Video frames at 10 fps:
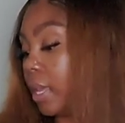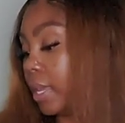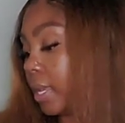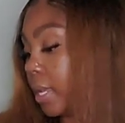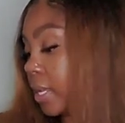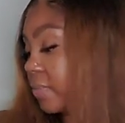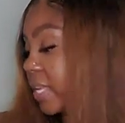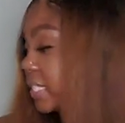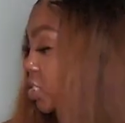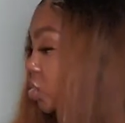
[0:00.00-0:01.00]
And
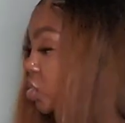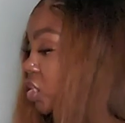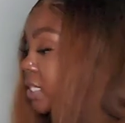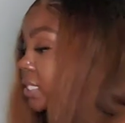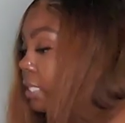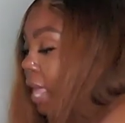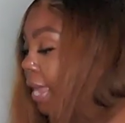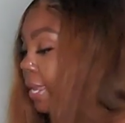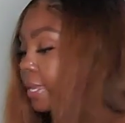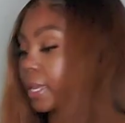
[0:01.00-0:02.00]
this is just
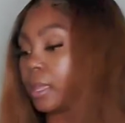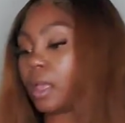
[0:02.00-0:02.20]
like